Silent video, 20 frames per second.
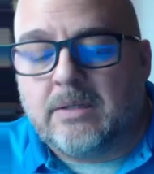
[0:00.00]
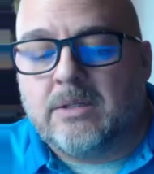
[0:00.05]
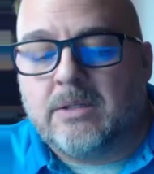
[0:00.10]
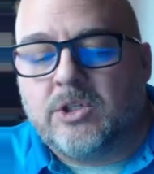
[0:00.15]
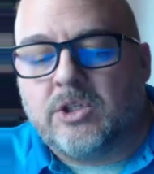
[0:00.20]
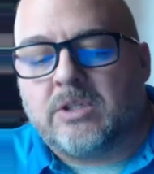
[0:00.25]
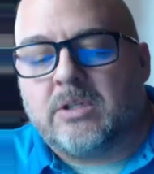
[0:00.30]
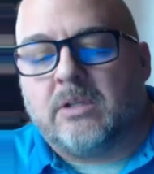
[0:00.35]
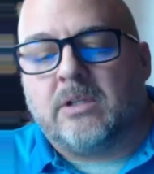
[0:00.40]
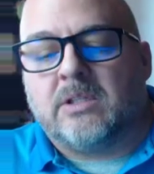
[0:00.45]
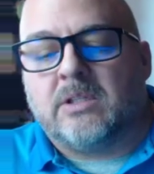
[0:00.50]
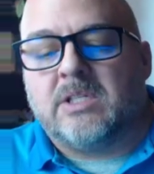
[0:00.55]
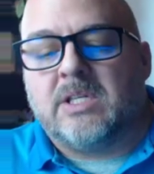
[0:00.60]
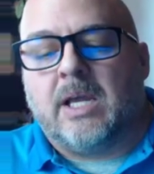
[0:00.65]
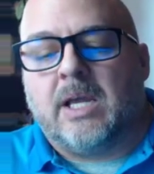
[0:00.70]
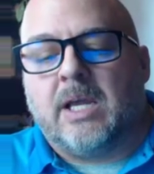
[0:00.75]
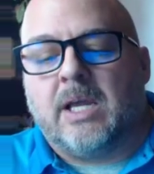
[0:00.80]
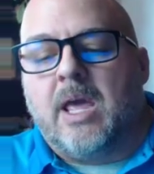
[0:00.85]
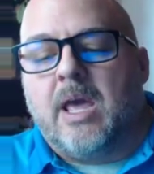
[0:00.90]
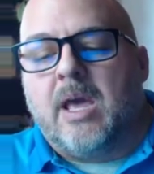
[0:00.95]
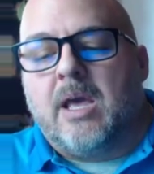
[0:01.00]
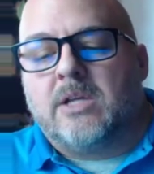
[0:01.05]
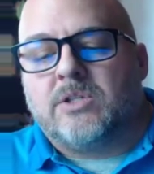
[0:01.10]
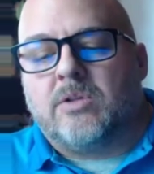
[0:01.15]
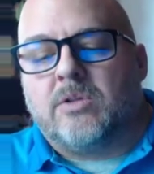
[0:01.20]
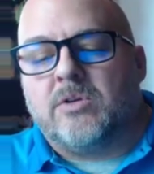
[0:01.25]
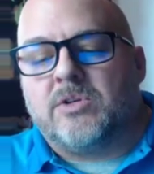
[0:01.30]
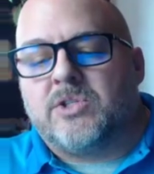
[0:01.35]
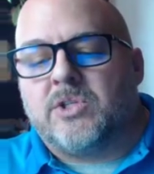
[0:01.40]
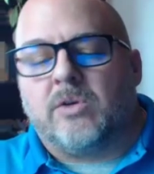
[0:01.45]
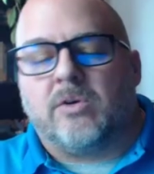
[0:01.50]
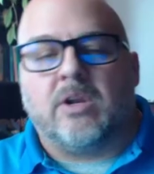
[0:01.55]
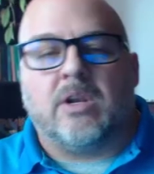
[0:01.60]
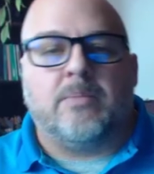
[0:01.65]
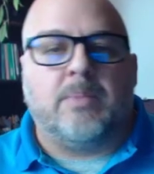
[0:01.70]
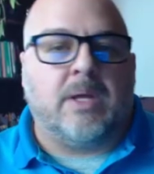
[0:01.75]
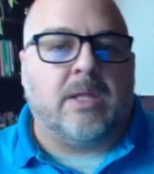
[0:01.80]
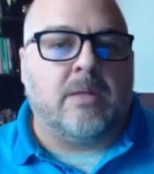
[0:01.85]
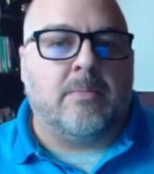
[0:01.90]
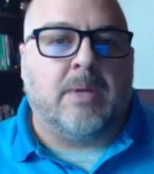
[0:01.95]
So they're still going to be in the mid 90s,
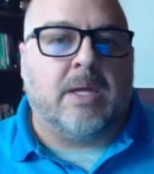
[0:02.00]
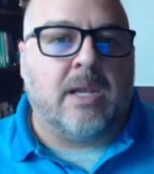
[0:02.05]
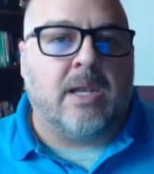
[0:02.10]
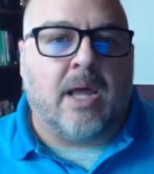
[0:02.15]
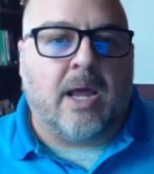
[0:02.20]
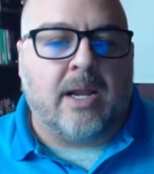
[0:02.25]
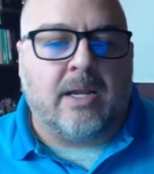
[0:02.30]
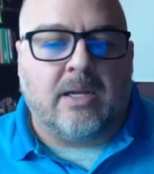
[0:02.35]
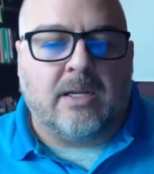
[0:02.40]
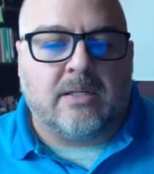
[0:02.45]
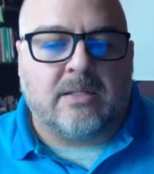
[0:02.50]
still getting an A.